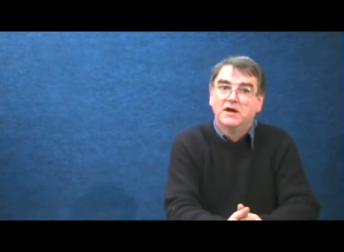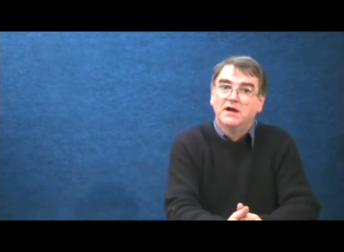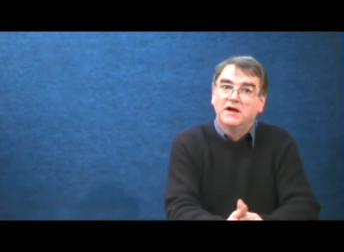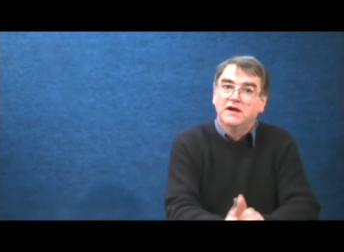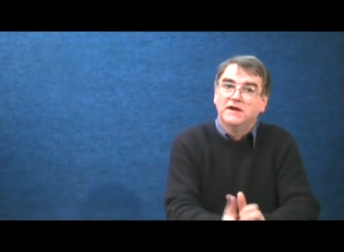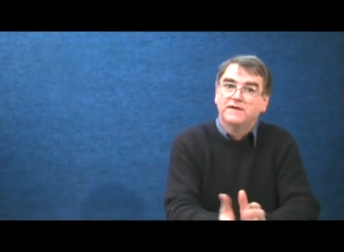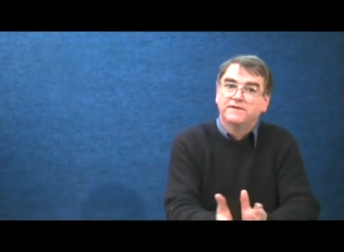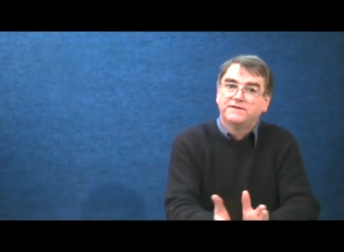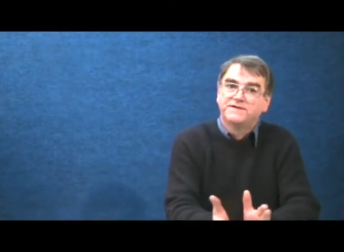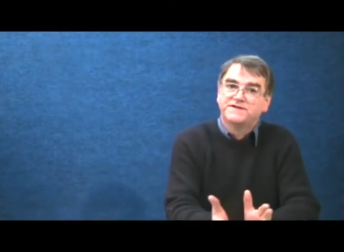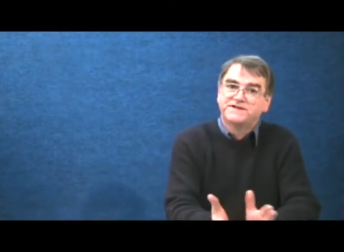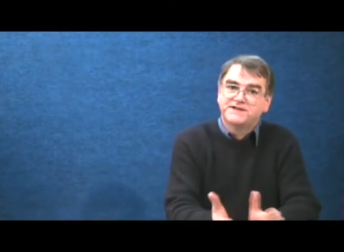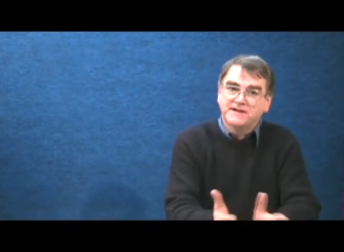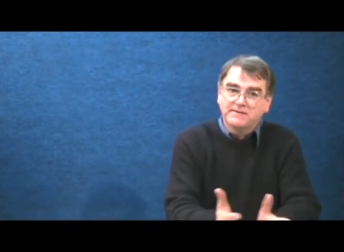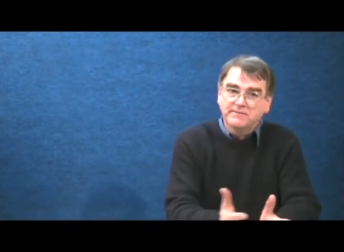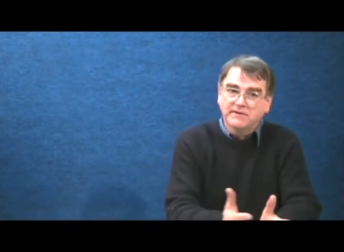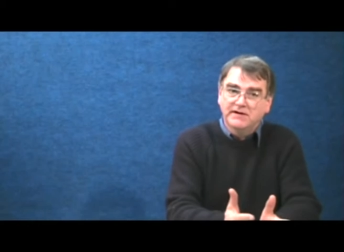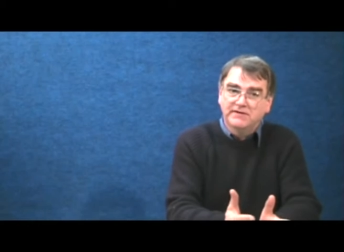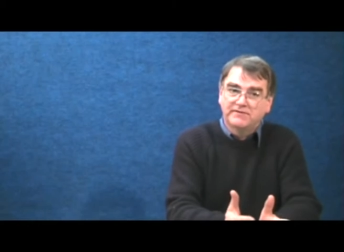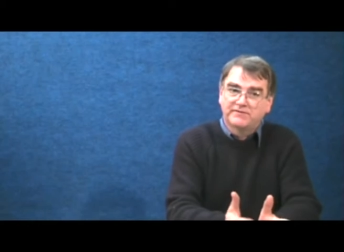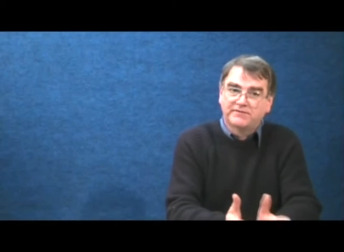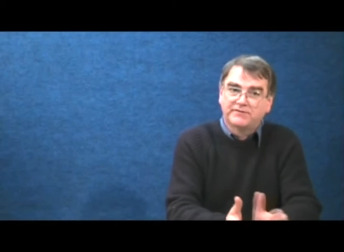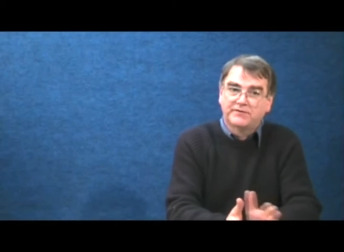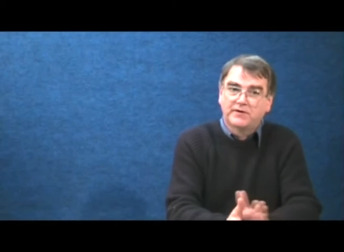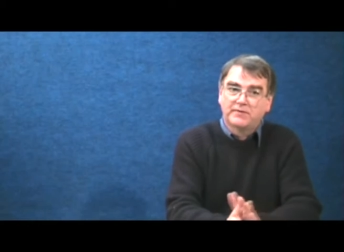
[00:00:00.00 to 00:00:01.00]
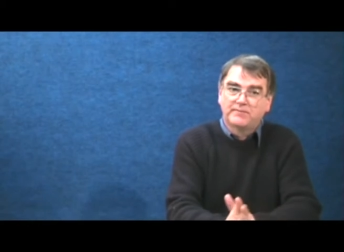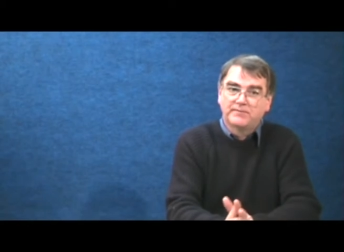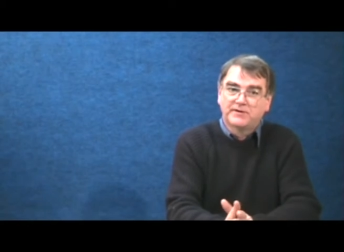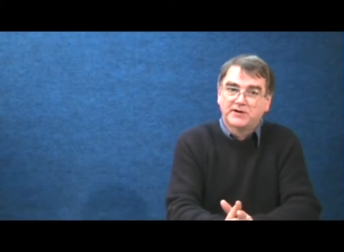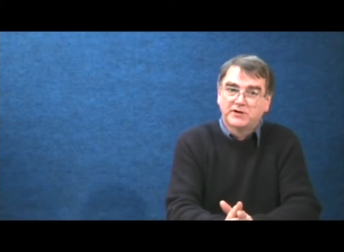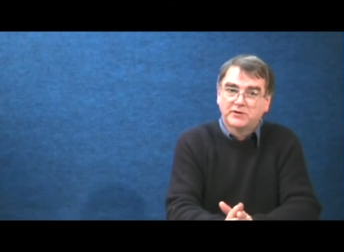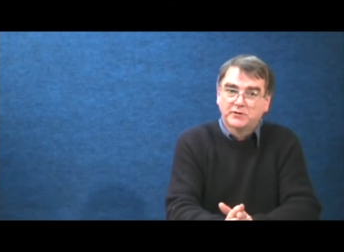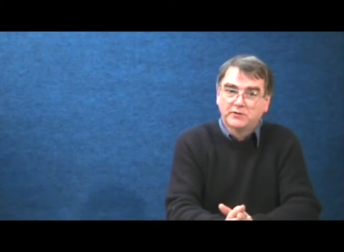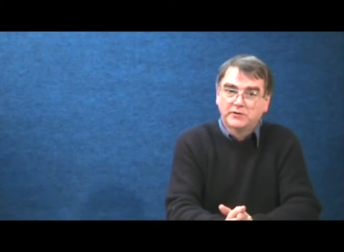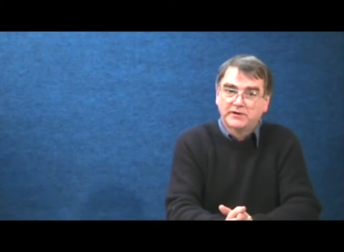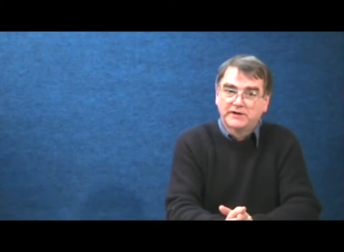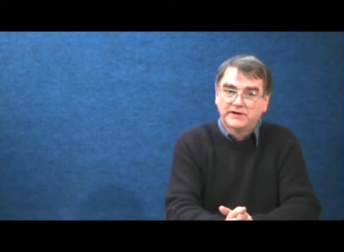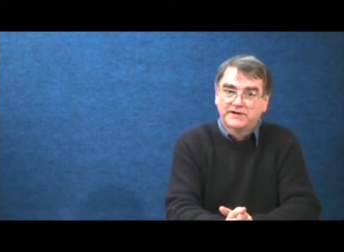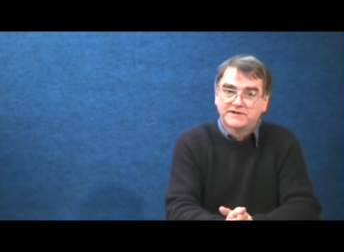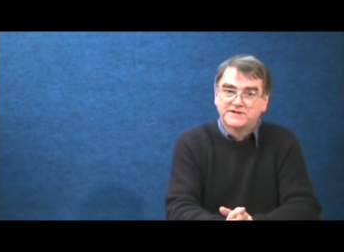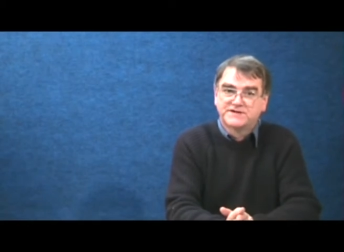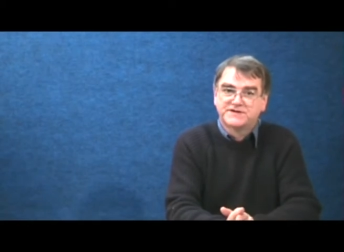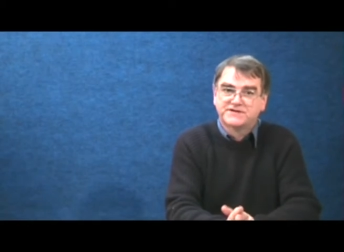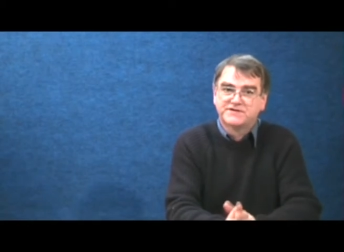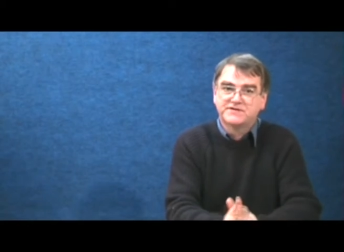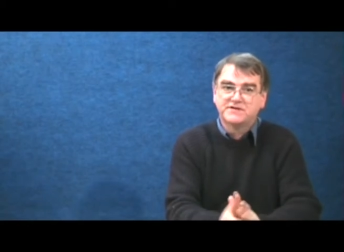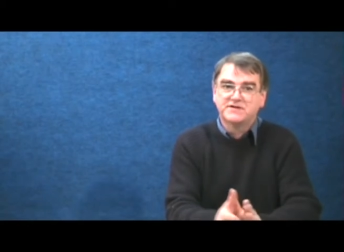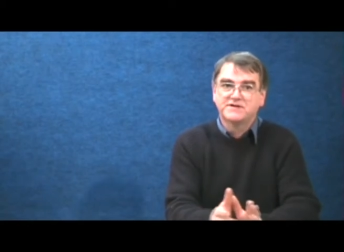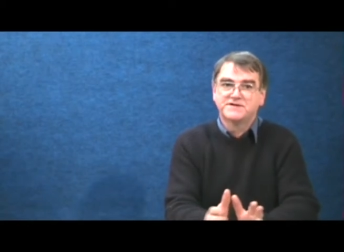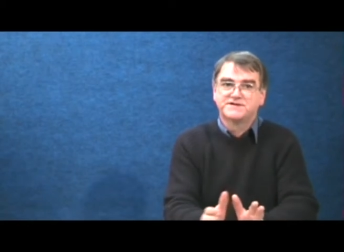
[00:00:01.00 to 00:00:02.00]
If someone from the audience
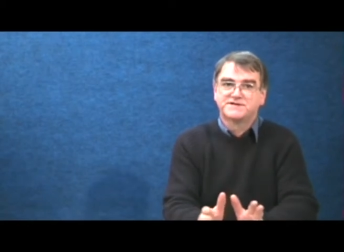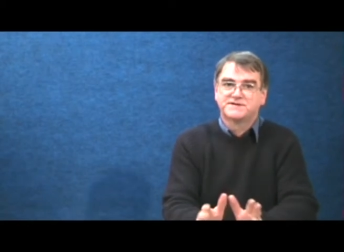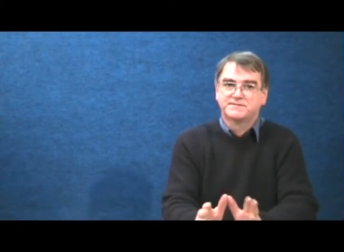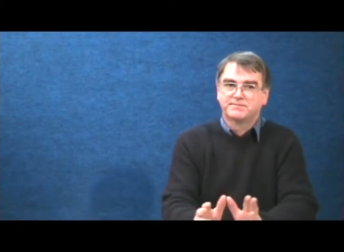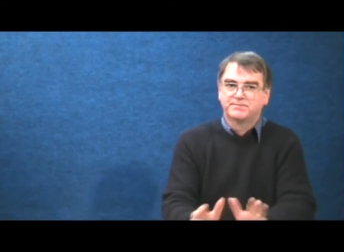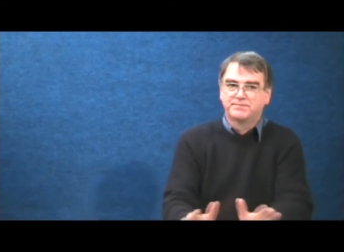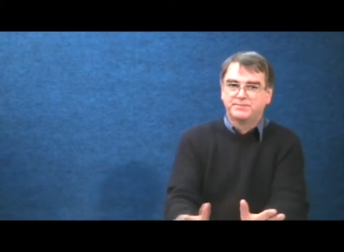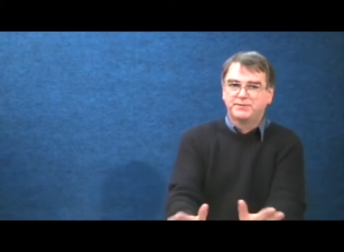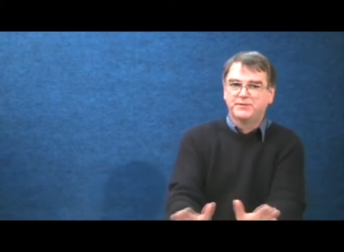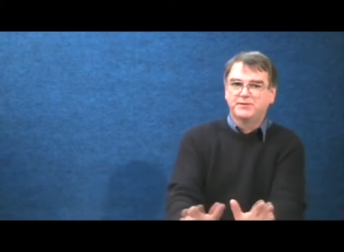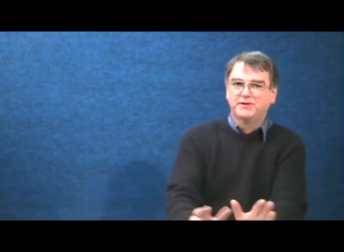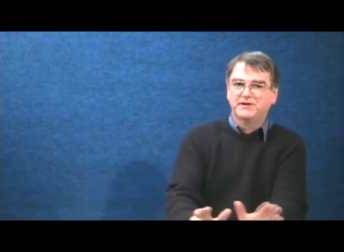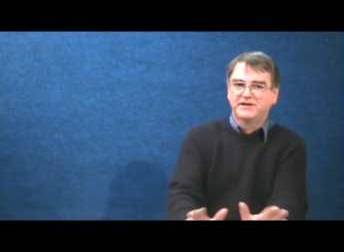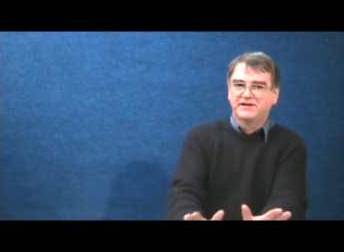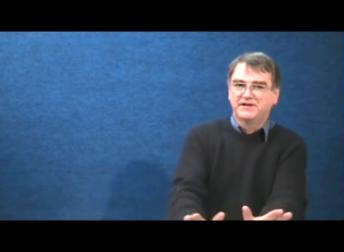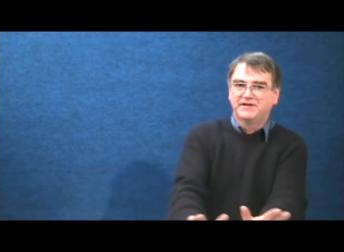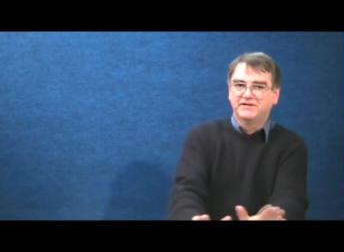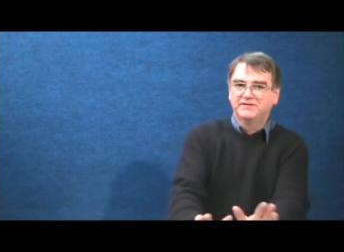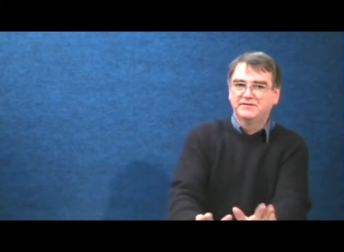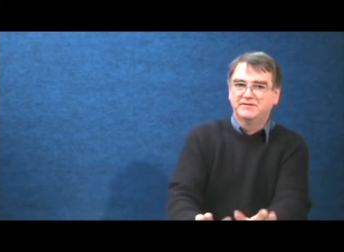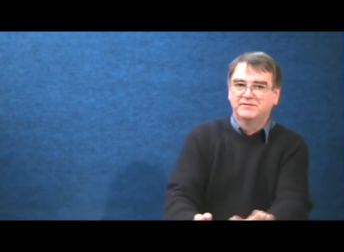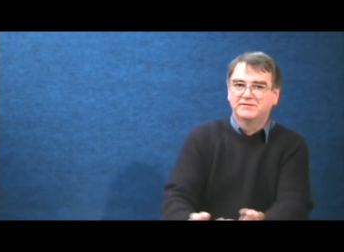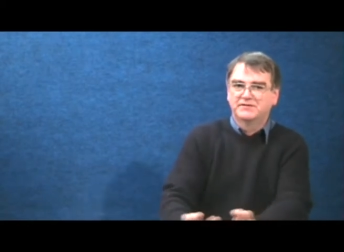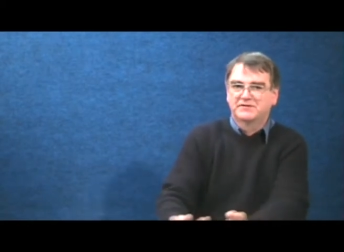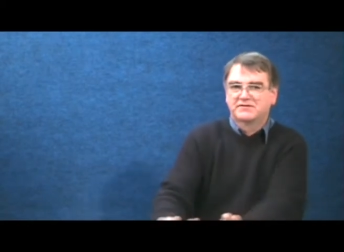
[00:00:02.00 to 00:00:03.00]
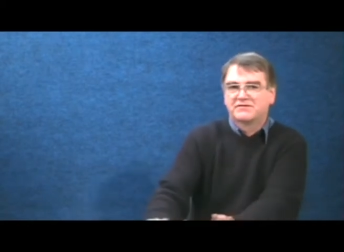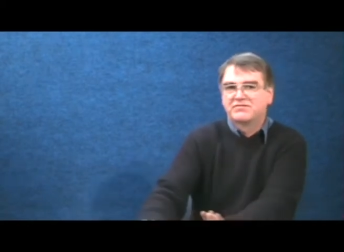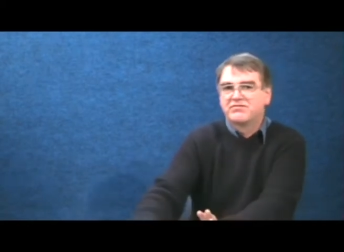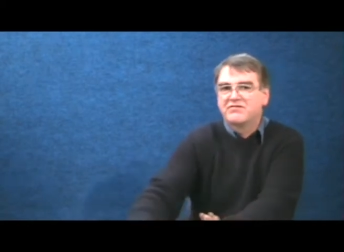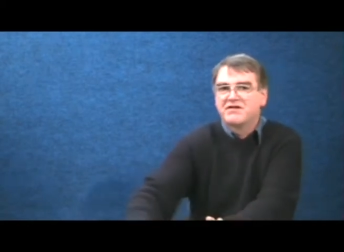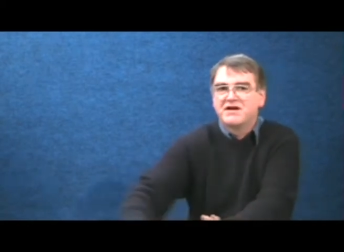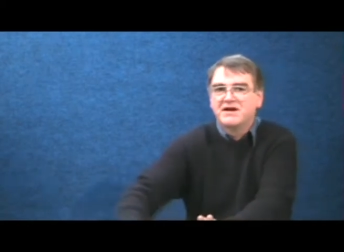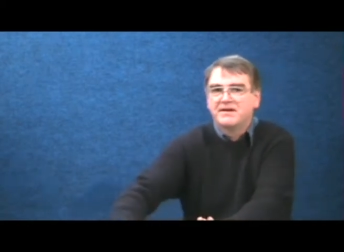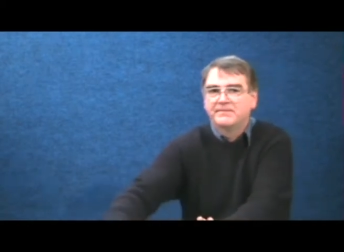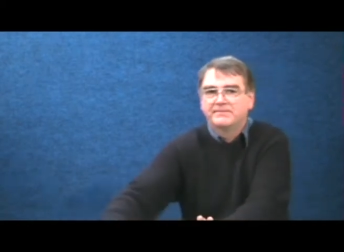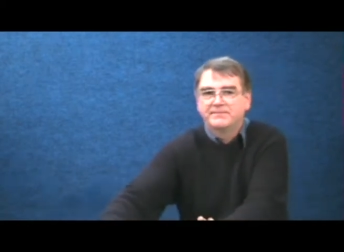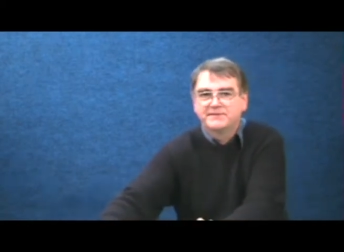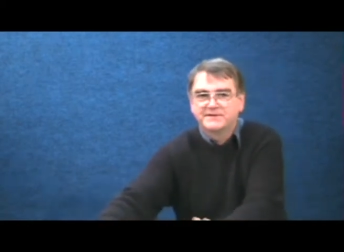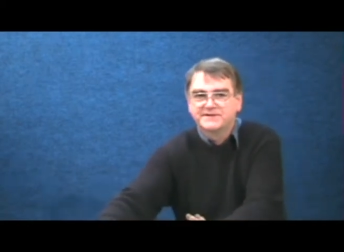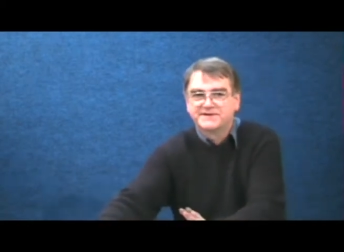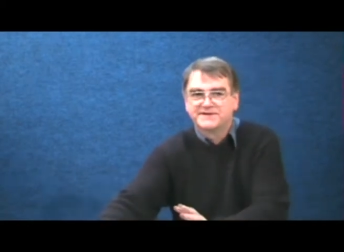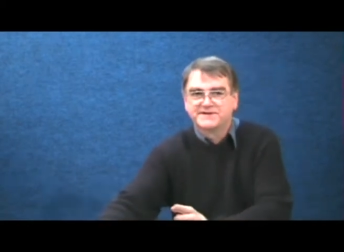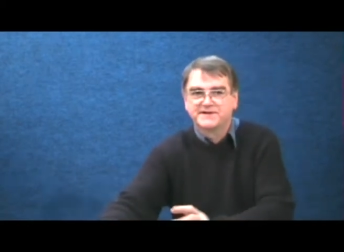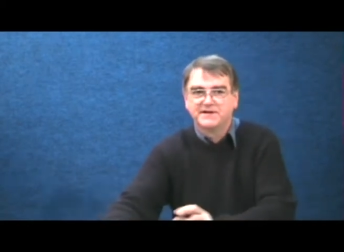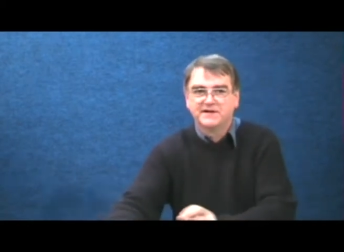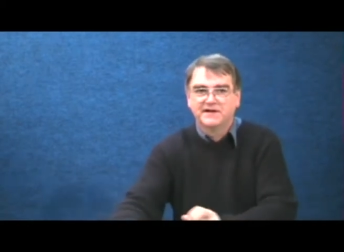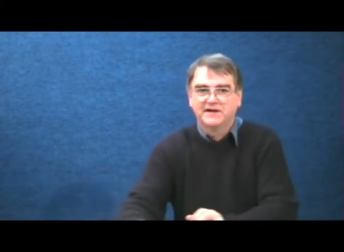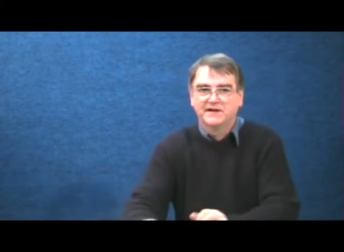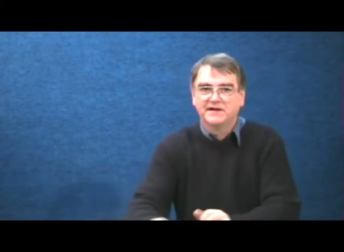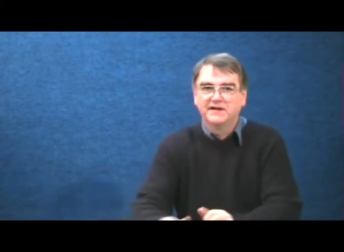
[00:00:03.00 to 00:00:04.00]
tries to bully you or cramp your
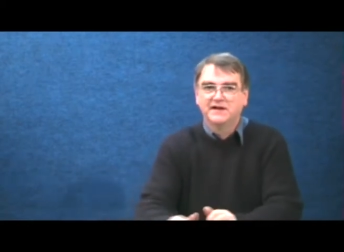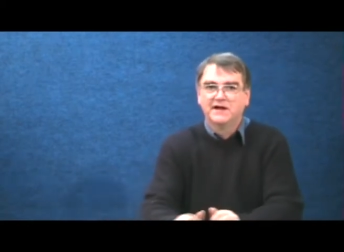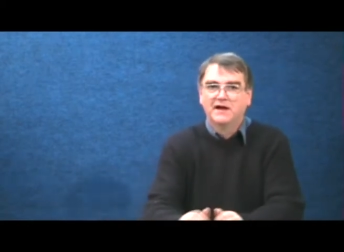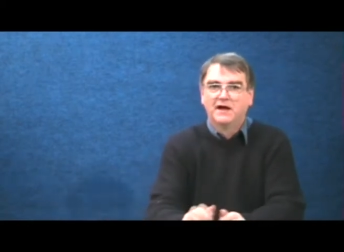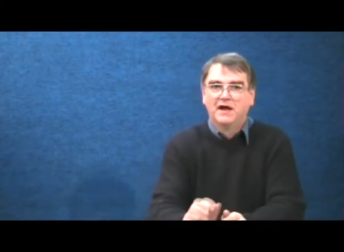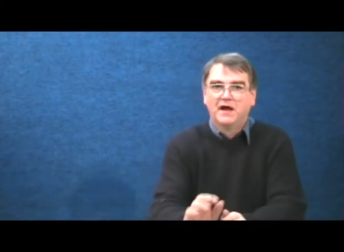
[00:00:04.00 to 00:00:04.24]
style,